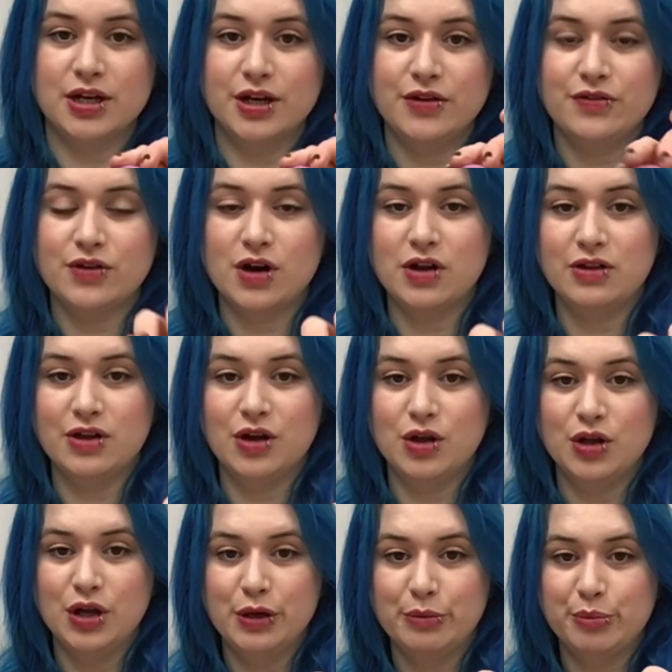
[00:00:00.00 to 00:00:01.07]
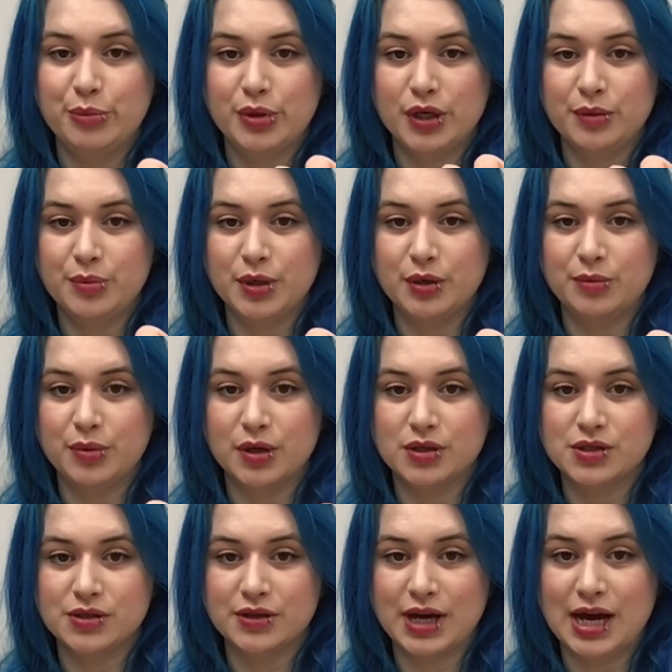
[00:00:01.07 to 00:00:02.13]
I've got a little purple
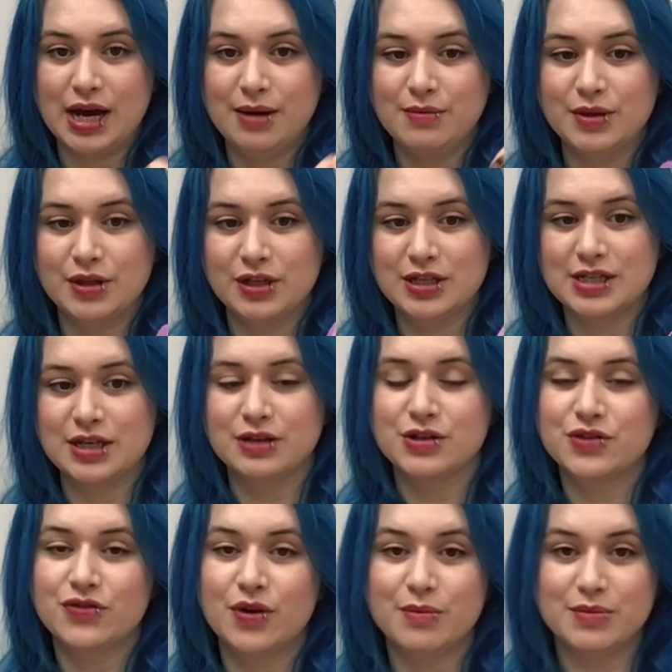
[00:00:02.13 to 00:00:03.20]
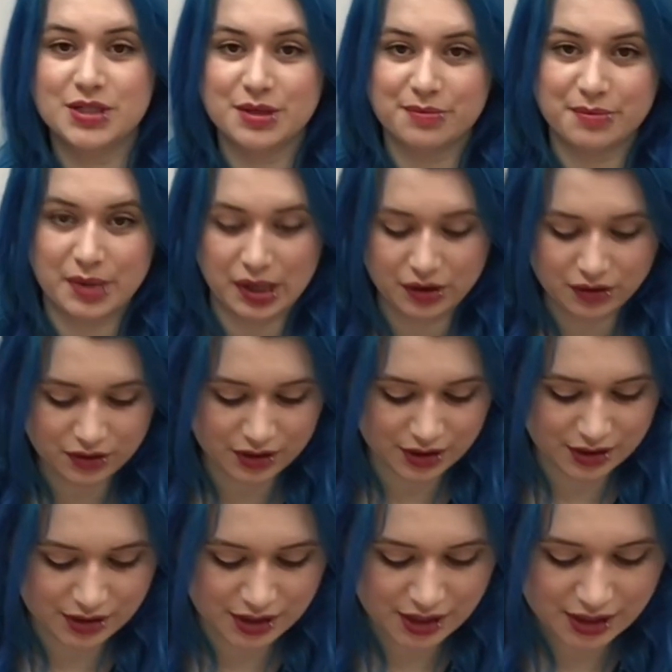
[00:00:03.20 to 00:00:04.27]
bottle cap that looks like it's from some milk.
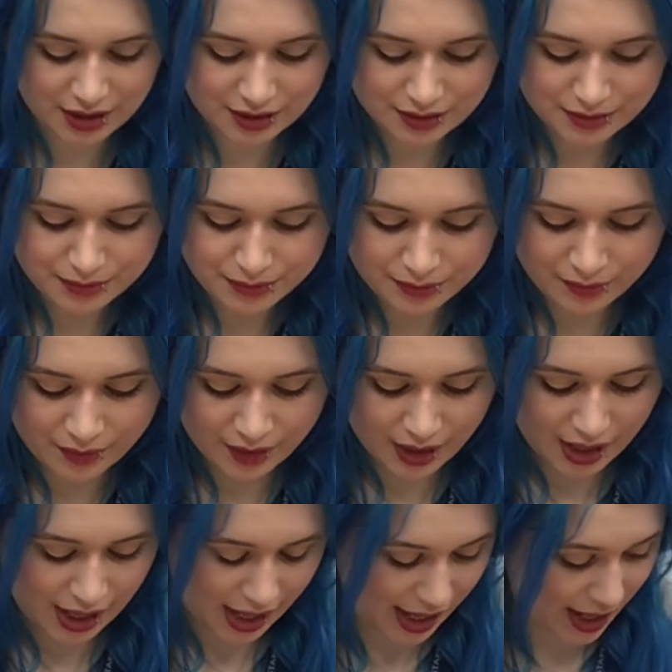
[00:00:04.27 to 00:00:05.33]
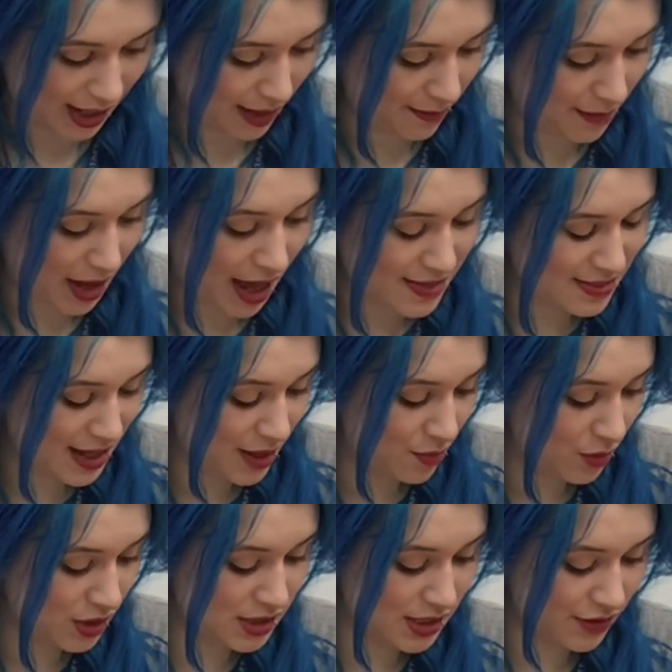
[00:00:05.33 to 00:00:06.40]
And then
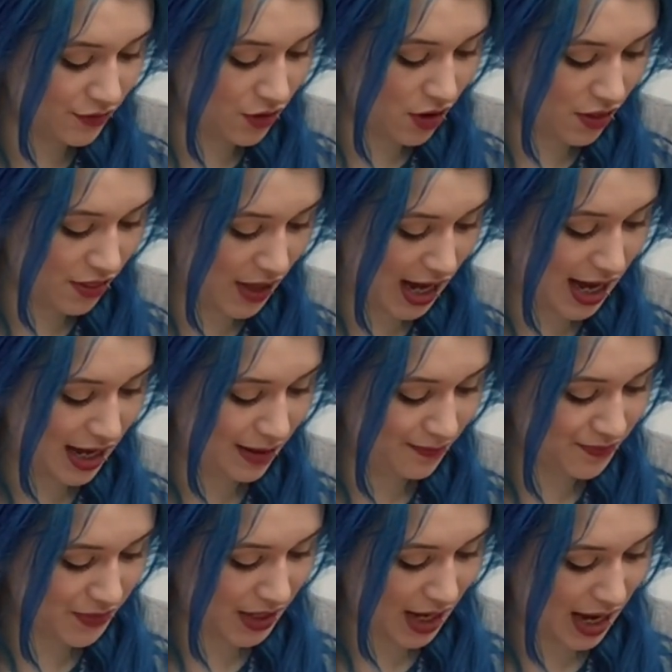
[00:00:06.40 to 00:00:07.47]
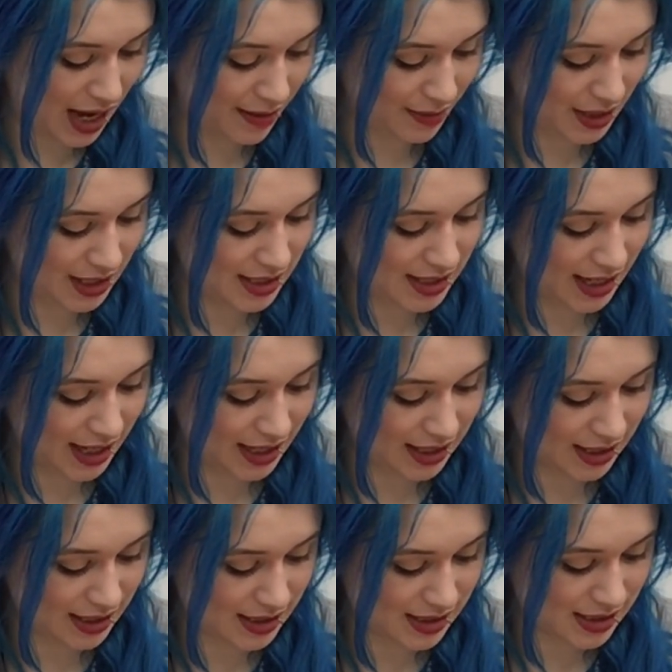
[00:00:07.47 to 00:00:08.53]
once I've got that, I'm going to take
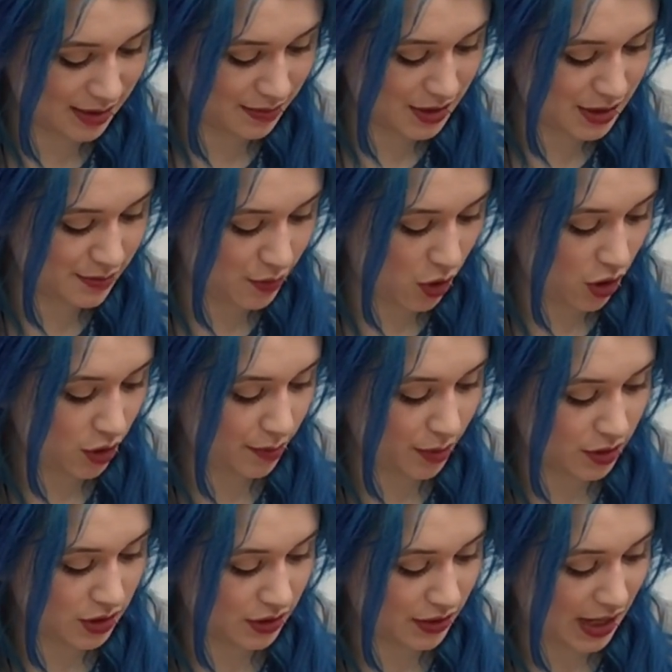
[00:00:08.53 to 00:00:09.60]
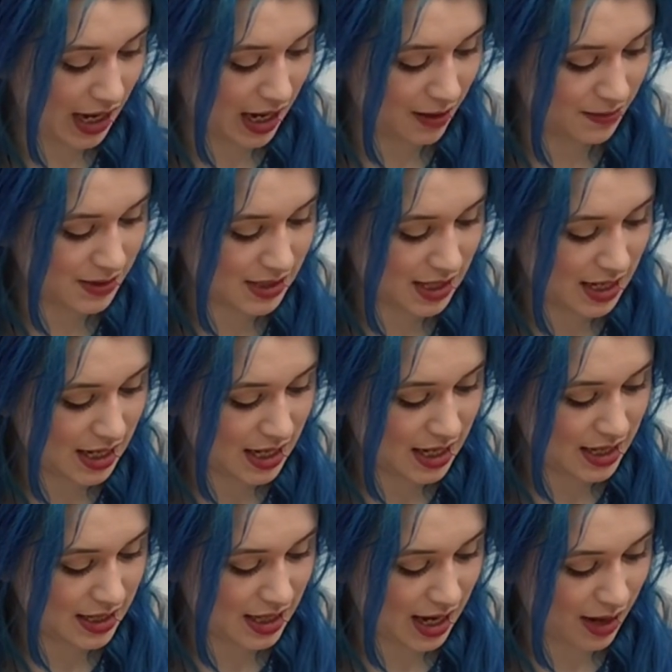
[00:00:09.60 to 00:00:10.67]
some smaller bottle caps
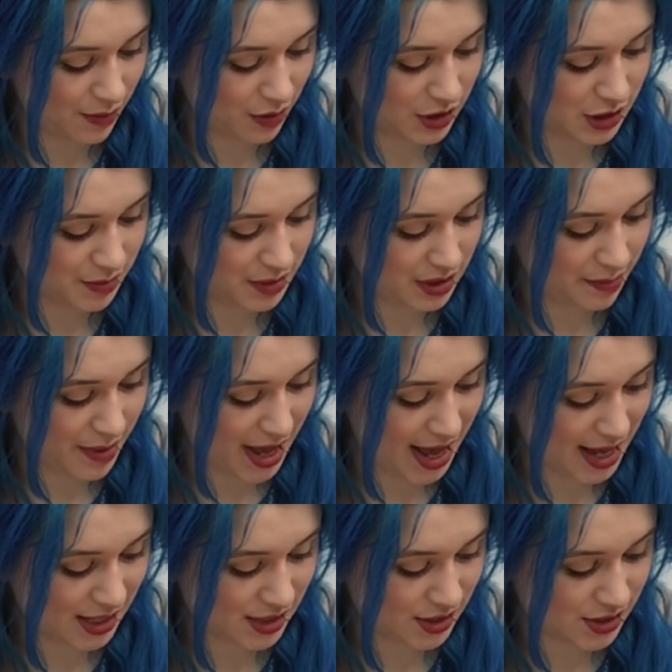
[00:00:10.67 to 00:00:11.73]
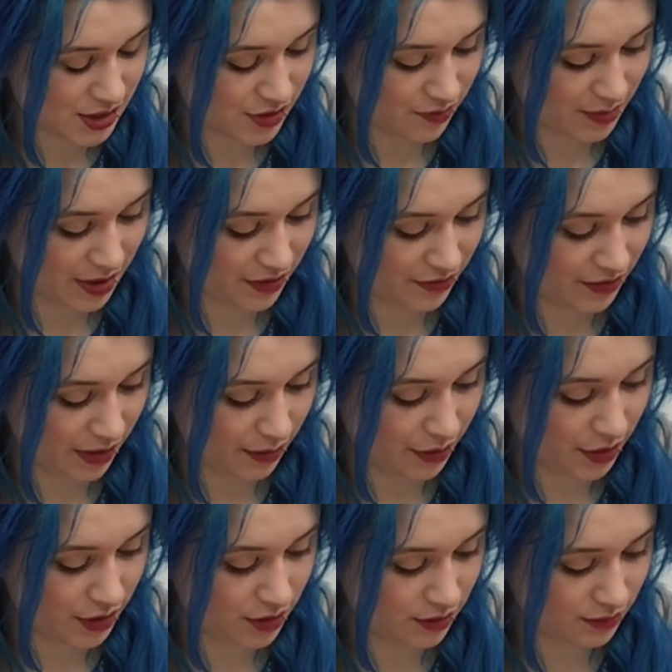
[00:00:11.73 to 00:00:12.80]
that I want to be the petals of my
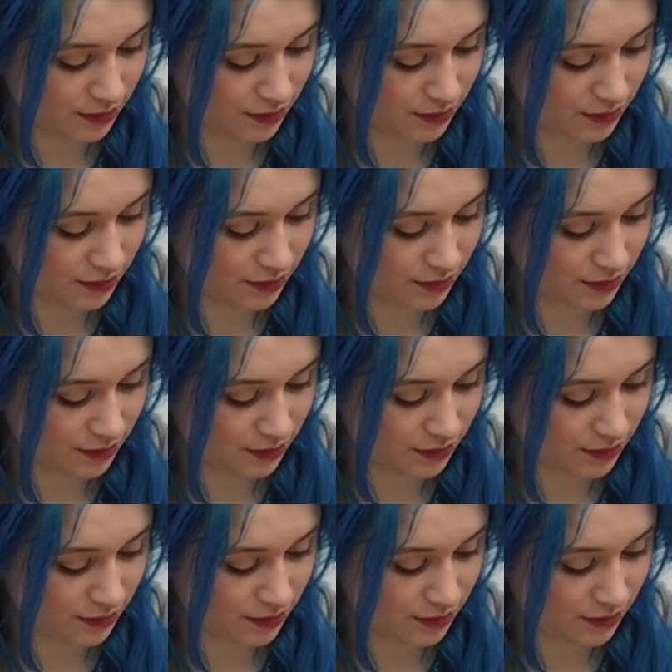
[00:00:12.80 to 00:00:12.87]
flower.